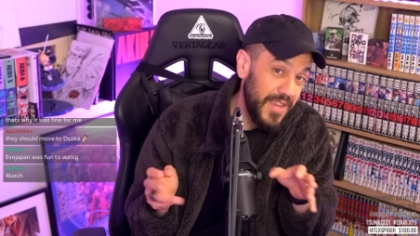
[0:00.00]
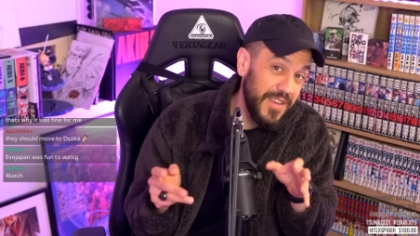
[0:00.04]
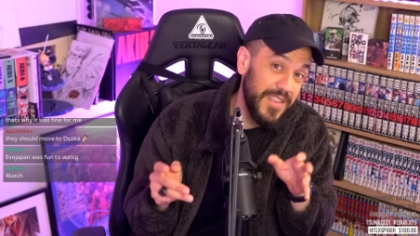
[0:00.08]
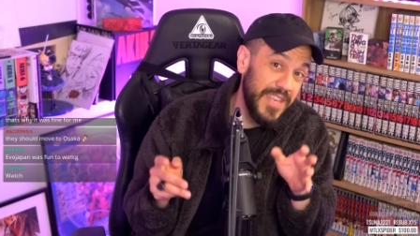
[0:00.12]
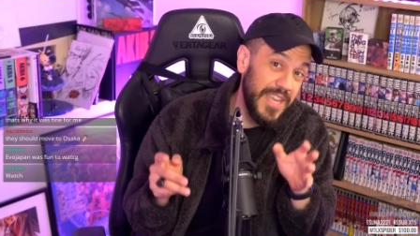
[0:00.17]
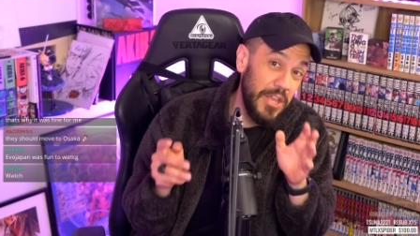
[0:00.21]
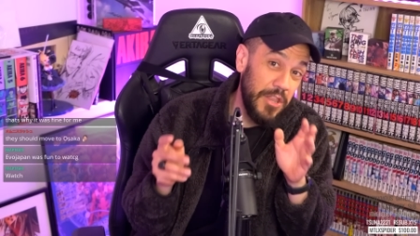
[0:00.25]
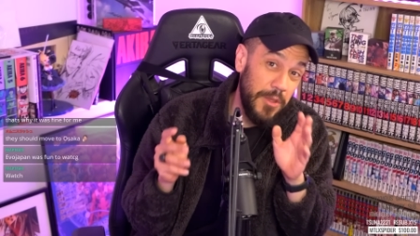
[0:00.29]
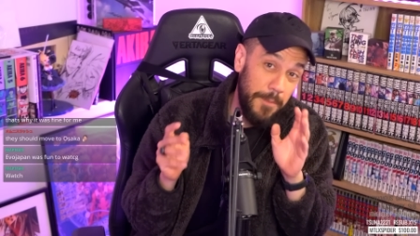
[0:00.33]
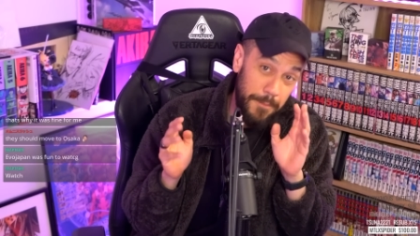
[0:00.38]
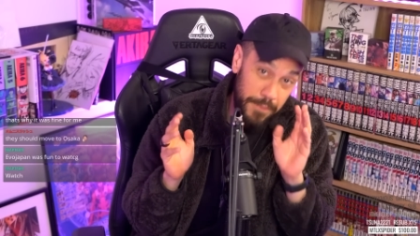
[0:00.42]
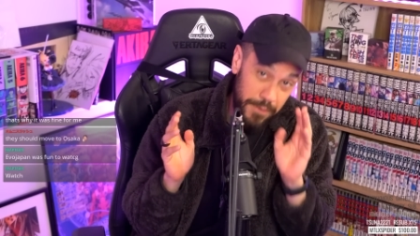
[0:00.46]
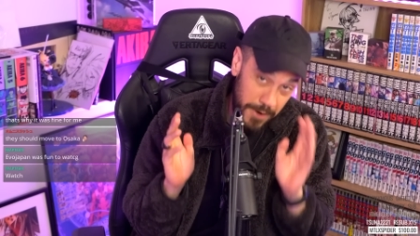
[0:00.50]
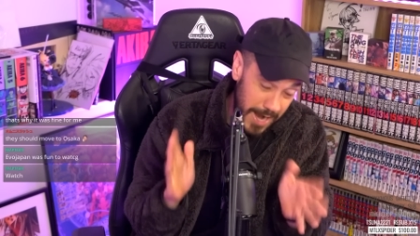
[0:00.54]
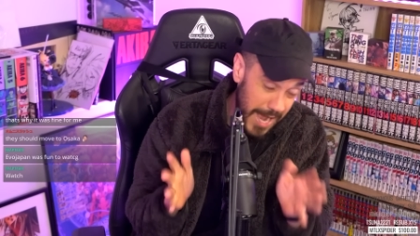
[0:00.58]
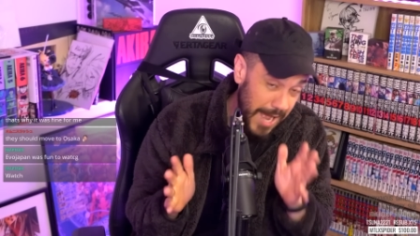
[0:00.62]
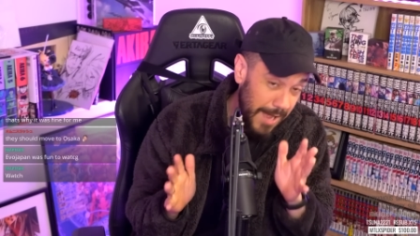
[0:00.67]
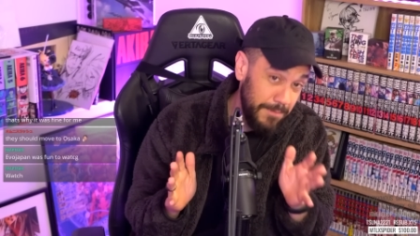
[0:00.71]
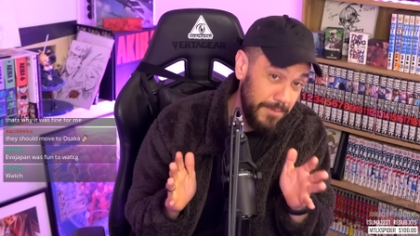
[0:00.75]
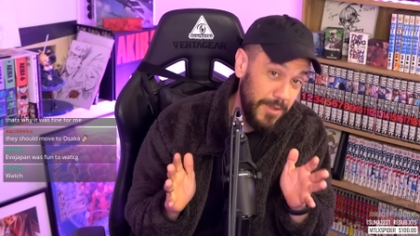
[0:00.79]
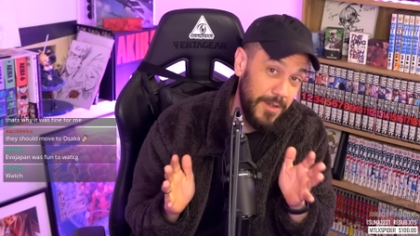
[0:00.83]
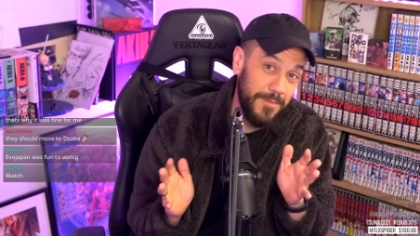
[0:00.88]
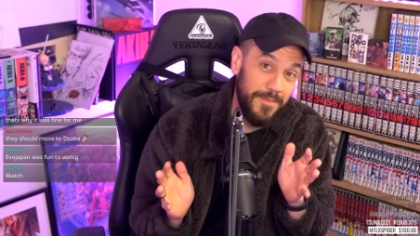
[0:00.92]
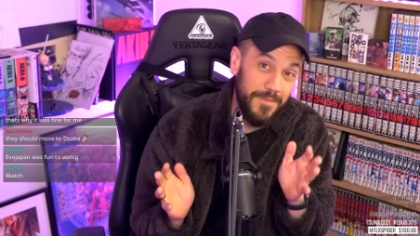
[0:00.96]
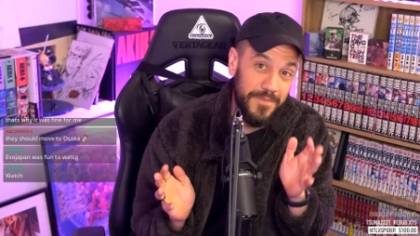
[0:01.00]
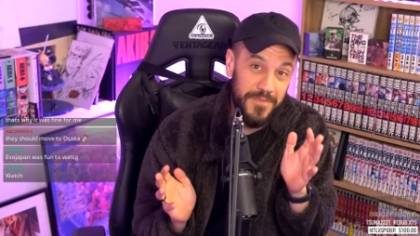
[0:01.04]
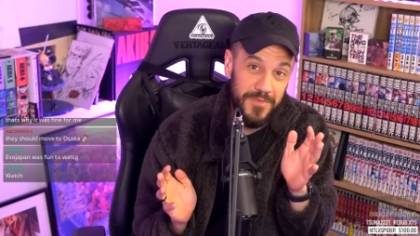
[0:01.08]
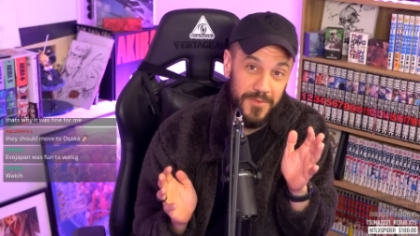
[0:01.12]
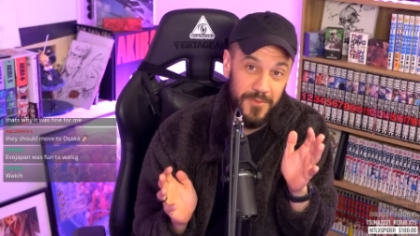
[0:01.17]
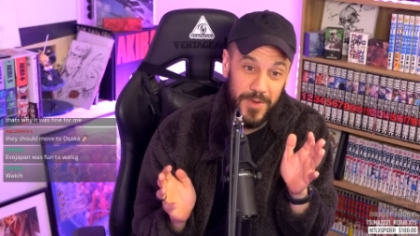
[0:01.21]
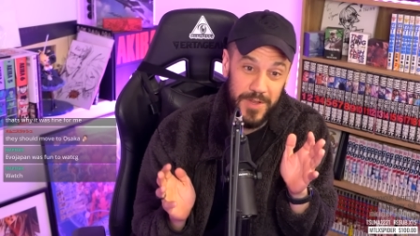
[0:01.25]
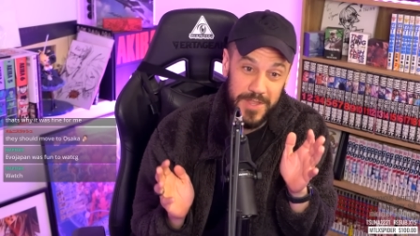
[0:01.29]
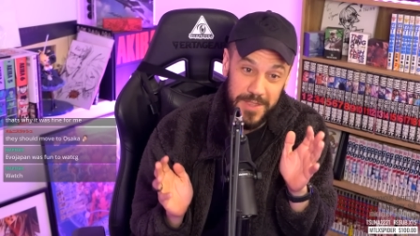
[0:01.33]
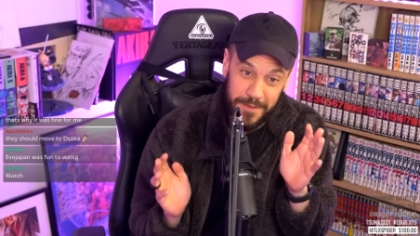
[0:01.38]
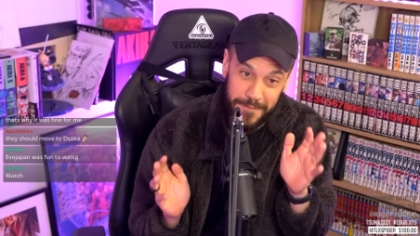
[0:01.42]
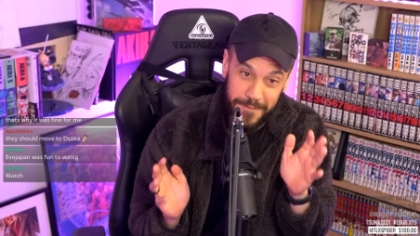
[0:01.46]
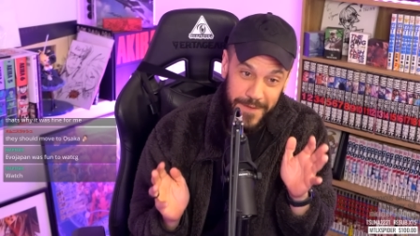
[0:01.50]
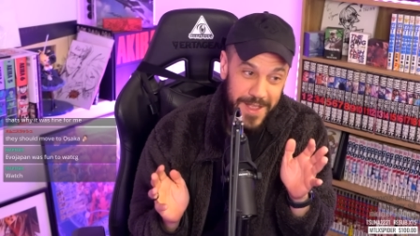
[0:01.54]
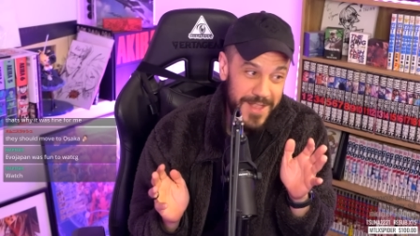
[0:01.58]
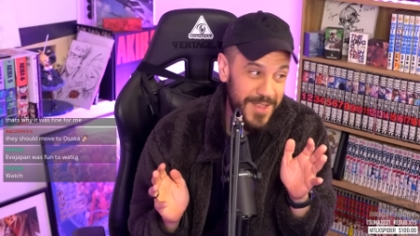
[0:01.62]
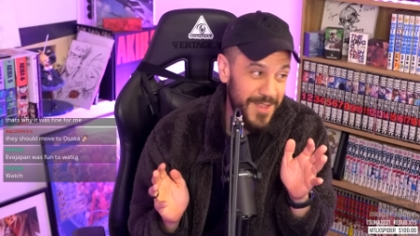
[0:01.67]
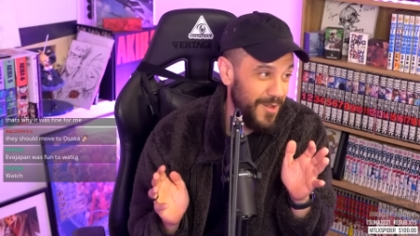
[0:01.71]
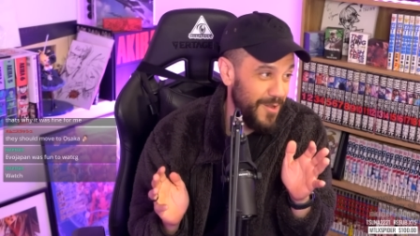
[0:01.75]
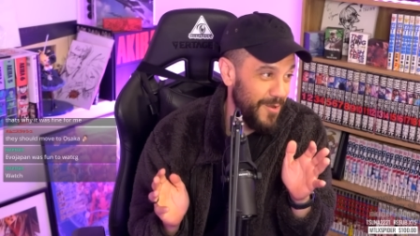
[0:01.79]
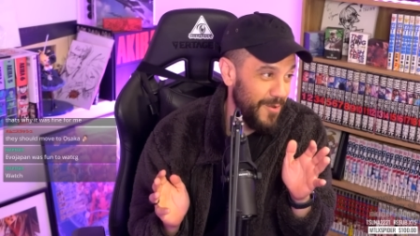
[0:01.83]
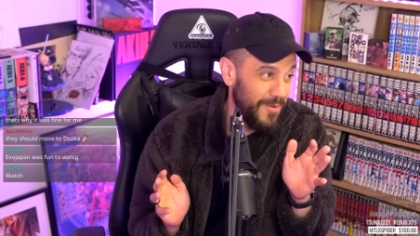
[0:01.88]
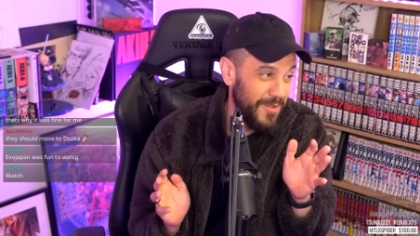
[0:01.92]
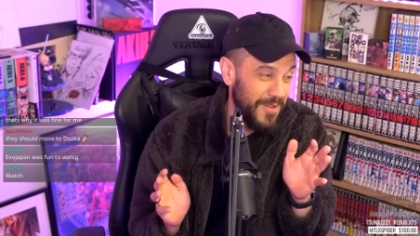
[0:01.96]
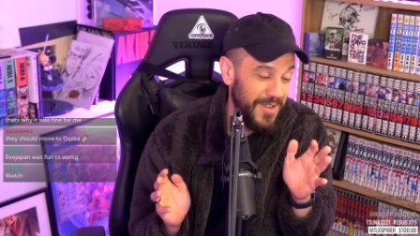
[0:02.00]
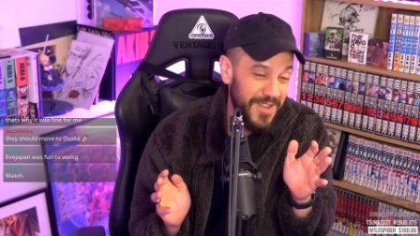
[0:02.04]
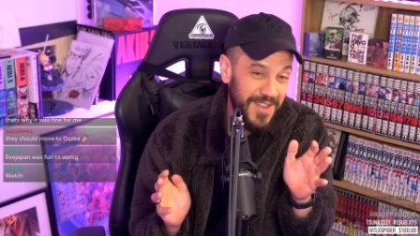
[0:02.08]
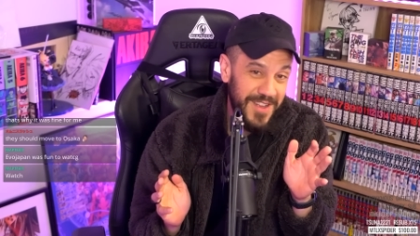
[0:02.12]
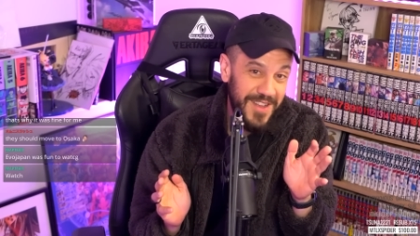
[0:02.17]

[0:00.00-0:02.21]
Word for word: Now the problem with the venue,